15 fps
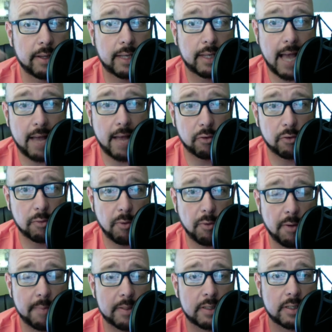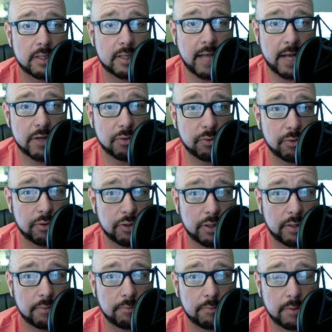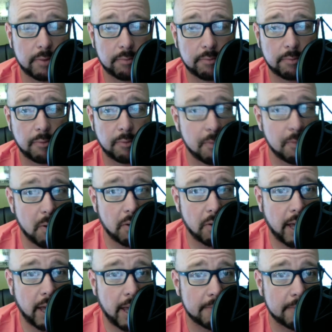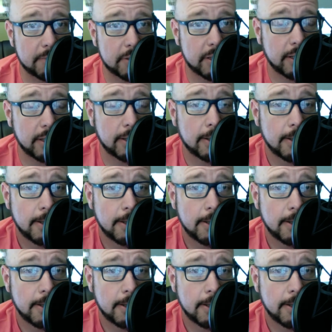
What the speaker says: The calendar appointments, the schedules, the football games, the